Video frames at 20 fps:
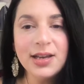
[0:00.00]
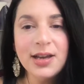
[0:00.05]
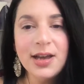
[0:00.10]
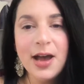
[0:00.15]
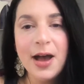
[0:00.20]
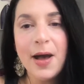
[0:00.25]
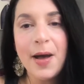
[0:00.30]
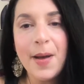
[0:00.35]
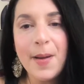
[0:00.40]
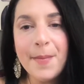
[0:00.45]

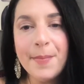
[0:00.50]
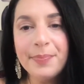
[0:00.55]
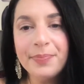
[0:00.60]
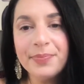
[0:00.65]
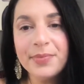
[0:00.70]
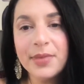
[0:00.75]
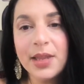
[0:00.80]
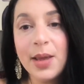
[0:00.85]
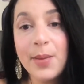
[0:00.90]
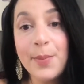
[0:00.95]

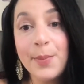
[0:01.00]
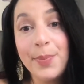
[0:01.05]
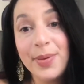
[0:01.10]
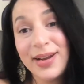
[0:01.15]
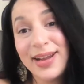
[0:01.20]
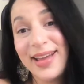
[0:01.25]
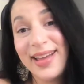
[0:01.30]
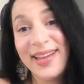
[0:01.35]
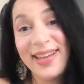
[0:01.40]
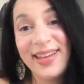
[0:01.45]
But
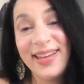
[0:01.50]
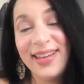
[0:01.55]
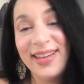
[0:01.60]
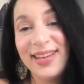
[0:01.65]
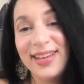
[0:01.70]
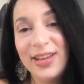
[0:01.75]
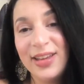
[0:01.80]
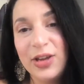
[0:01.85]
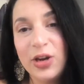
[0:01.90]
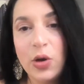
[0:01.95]

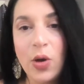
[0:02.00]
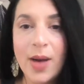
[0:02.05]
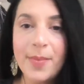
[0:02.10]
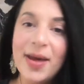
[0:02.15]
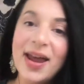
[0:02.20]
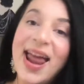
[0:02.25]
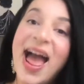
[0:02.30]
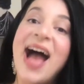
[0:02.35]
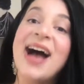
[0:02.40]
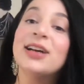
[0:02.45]
I'm not
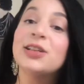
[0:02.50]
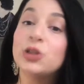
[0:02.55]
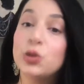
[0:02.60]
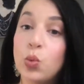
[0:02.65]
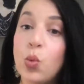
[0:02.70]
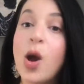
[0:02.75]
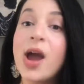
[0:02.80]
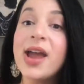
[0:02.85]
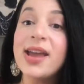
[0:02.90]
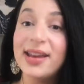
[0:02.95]
as
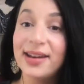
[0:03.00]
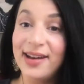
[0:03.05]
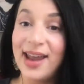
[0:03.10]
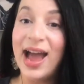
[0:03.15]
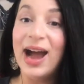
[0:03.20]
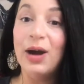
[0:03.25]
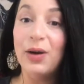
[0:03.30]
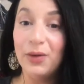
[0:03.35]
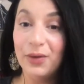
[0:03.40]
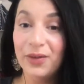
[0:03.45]
white
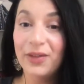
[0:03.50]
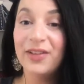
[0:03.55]
now